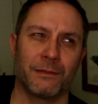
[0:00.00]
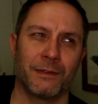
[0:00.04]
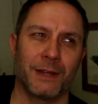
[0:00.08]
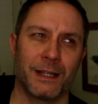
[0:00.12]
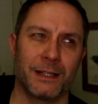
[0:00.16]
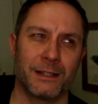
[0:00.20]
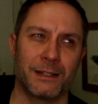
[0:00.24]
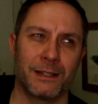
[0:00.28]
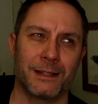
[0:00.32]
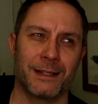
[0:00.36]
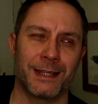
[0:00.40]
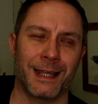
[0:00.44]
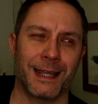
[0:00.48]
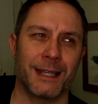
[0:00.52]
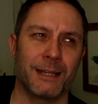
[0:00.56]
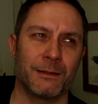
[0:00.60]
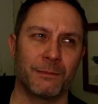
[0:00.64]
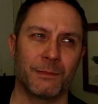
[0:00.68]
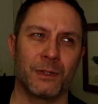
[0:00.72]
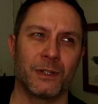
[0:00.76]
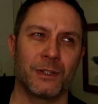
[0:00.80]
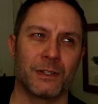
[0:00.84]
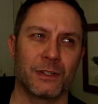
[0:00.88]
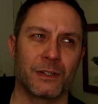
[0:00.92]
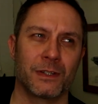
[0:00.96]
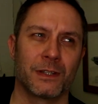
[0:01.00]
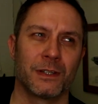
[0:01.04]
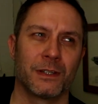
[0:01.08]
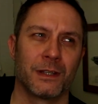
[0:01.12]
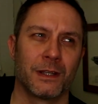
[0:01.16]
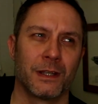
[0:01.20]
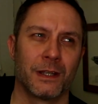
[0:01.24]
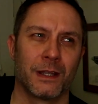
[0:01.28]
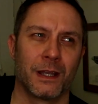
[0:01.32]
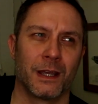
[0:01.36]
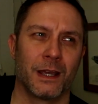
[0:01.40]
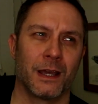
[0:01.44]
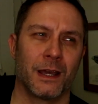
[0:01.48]
of entertainment.
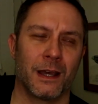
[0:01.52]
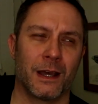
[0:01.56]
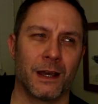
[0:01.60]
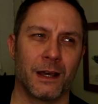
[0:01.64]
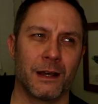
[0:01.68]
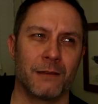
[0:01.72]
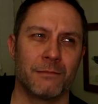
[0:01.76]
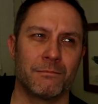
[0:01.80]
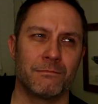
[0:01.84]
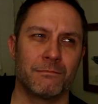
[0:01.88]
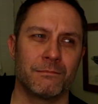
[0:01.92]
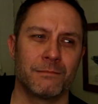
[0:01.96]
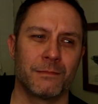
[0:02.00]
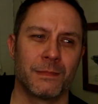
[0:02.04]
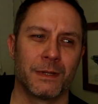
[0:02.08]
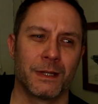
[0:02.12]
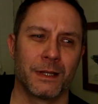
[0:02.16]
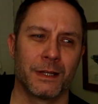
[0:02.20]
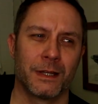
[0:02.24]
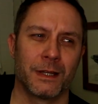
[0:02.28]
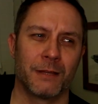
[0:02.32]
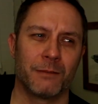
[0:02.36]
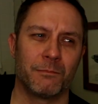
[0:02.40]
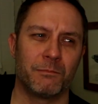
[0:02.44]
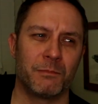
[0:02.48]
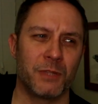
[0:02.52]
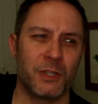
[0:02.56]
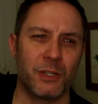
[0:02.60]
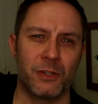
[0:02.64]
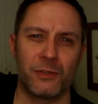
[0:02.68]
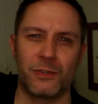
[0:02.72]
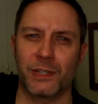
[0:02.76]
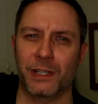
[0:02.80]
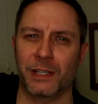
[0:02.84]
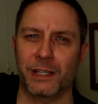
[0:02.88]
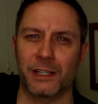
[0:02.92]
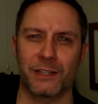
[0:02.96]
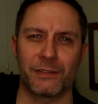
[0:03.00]

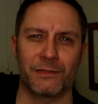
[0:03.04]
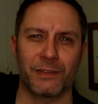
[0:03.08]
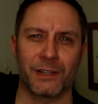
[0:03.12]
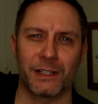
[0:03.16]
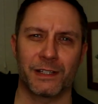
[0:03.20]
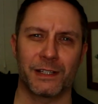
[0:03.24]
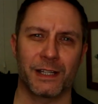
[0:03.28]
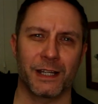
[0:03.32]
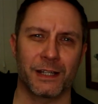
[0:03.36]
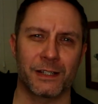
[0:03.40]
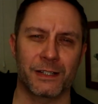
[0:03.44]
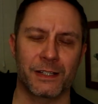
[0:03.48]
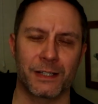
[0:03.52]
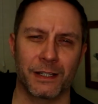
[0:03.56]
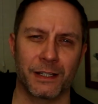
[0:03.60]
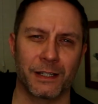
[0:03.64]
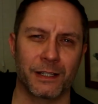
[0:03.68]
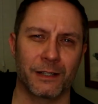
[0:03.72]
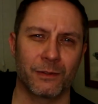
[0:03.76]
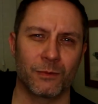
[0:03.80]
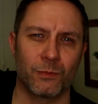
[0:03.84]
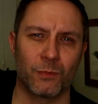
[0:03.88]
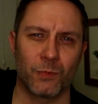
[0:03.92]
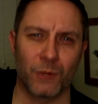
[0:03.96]
Music is fantastic,